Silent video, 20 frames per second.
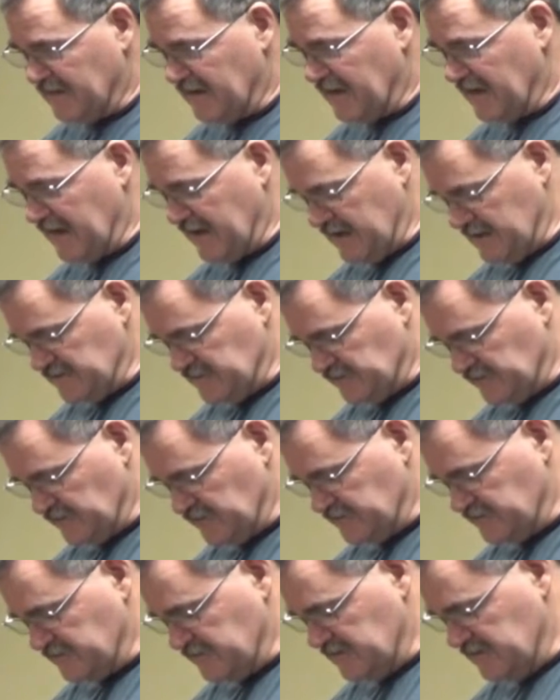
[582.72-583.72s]
I had
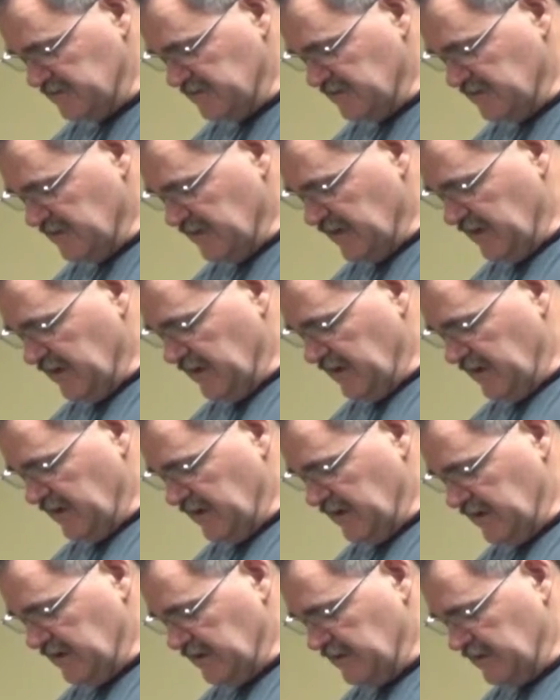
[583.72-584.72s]
surgery,
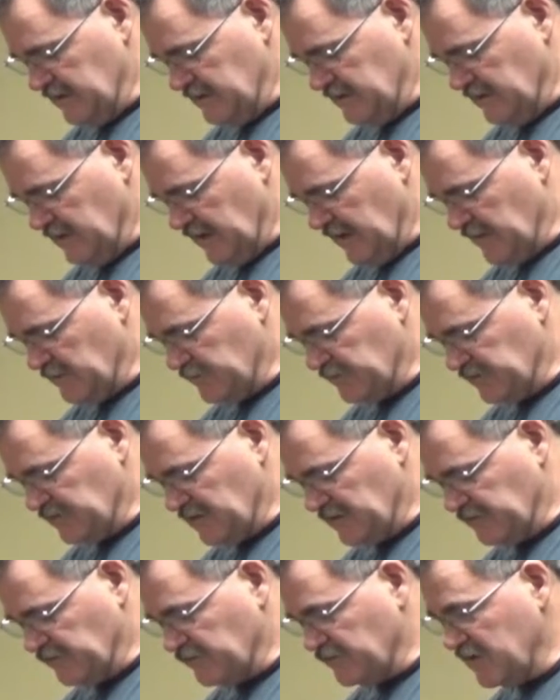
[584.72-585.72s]
and I was
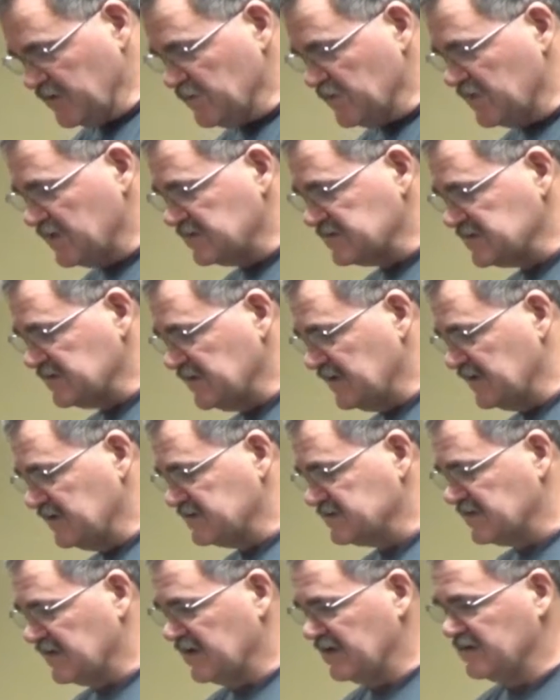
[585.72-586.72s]
off 3 months, and they
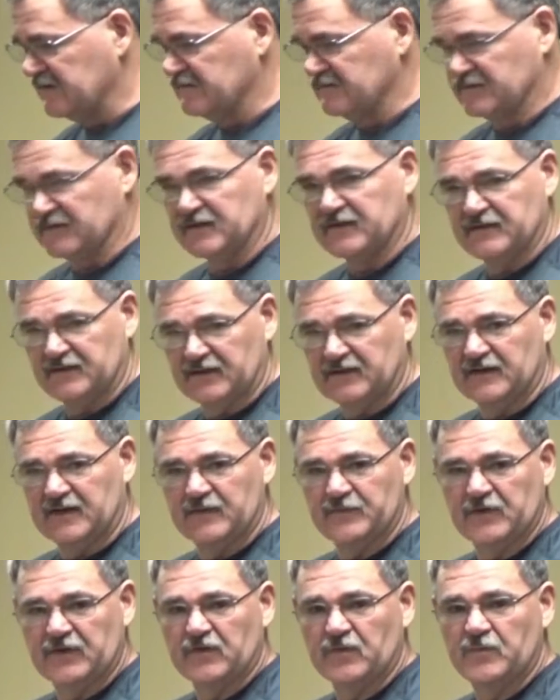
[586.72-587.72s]
decided that they'd
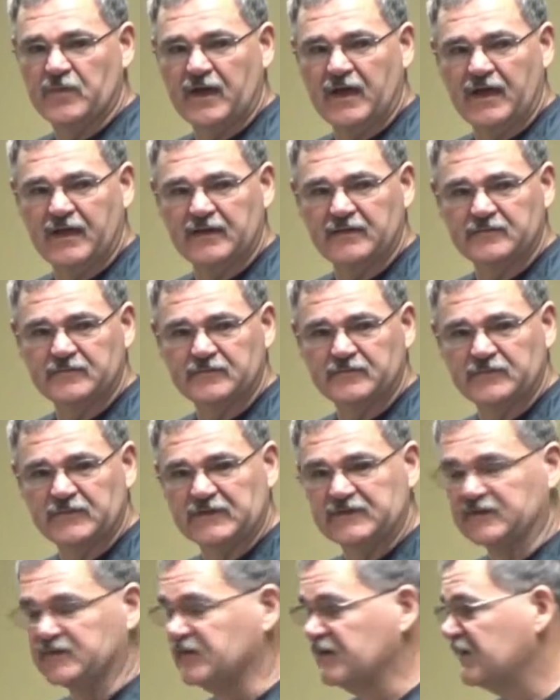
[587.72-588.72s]
let me go back,
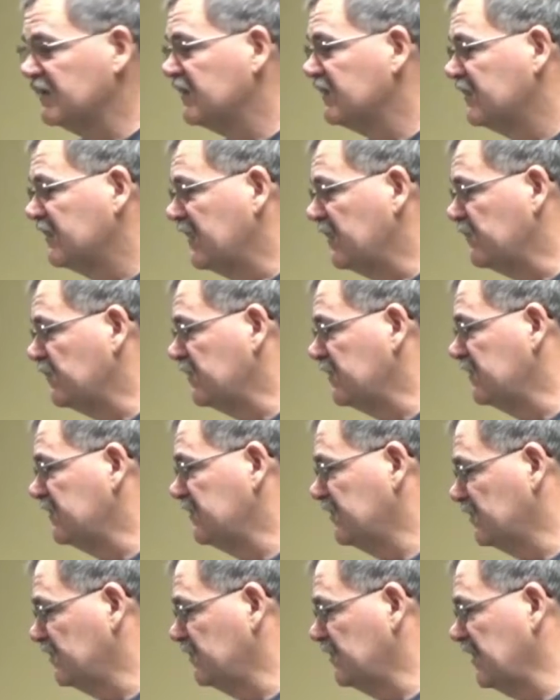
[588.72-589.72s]
but they wouldn't.
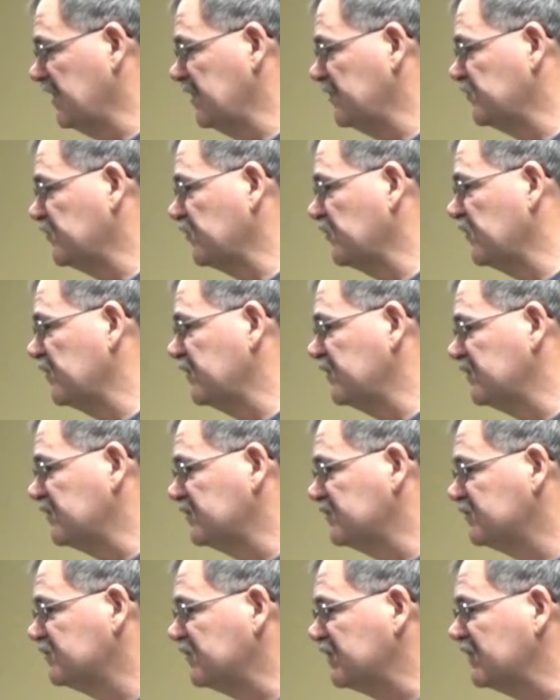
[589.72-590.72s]
My
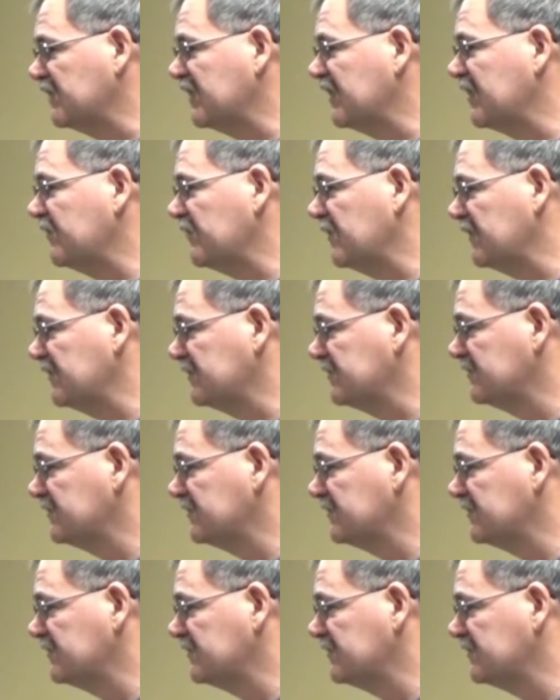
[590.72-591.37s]
employer wouldn't let me.